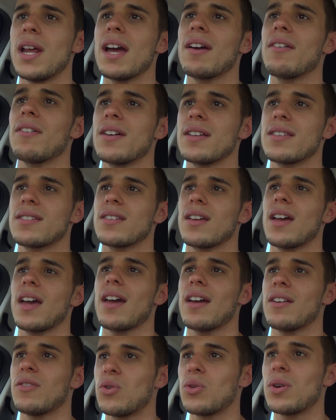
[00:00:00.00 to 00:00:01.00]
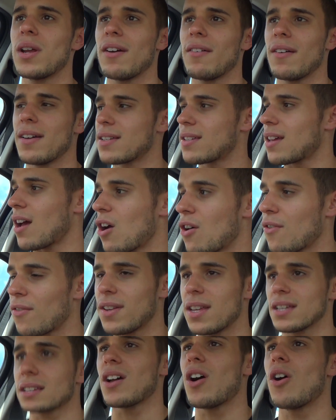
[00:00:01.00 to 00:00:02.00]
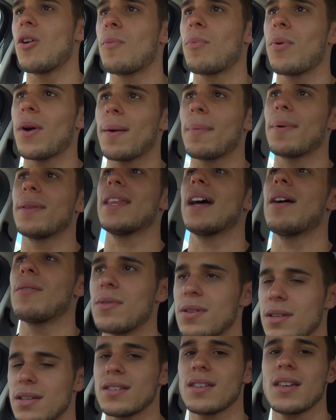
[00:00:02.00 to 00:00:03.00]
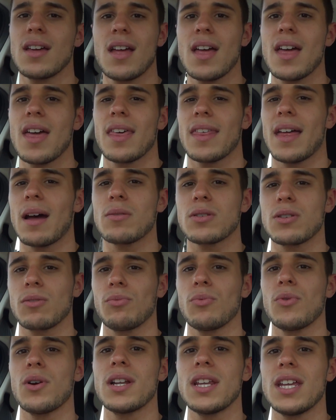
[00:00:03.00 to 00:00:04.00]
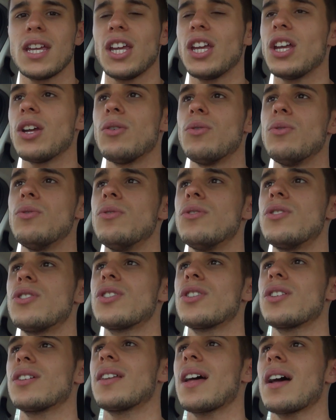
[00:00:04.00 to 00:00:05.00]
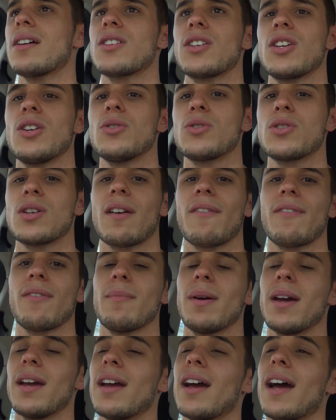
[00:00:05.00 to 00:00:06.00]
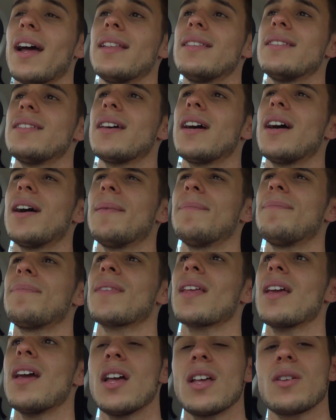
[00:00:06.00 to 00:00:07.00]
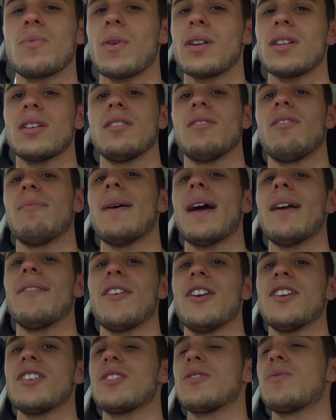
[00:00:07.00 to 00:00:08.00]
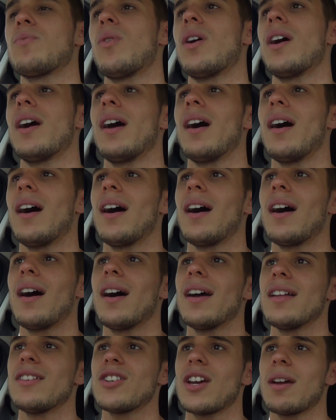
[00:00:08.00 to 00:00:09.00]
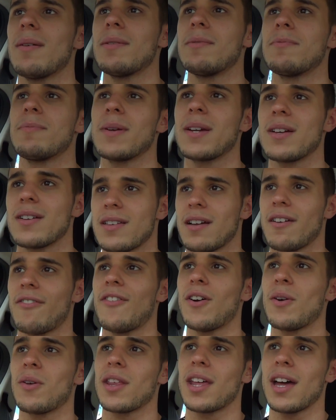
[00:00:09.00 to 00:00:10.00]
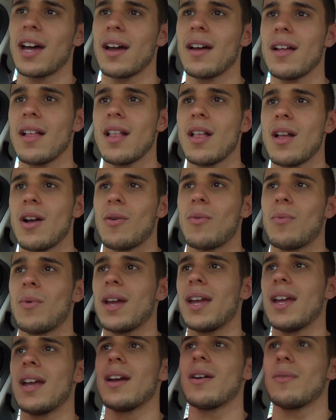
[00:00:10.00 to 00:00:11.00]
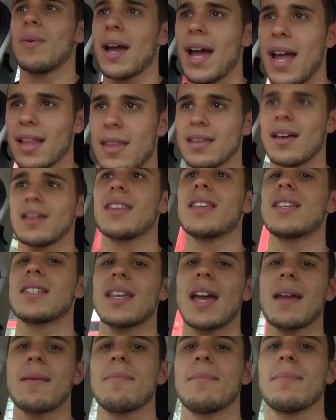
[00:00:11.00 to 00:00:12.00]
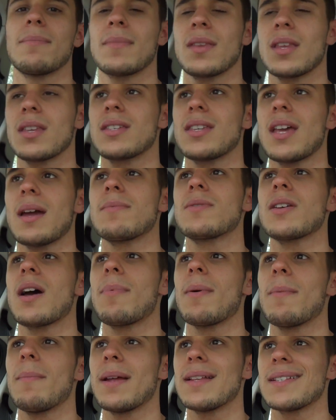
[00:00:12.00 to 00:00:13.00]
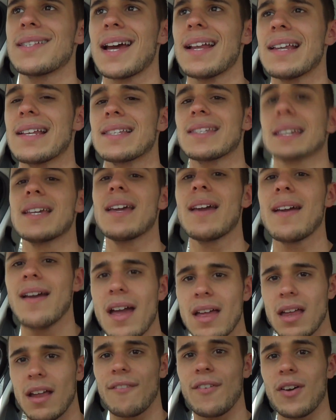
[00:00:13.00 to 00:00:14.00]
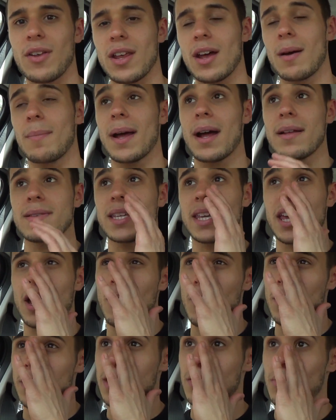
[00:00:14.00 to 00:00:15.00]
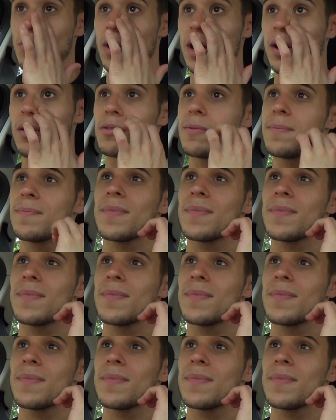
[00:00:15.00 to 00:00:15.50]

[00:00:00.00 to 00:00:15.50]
areas over this whole prep, and that was a huge thing for me. And one of the main reasons why I hired Jamie, because I felt that we had the same type of mentality. I felt that I'd be able to get on with him well.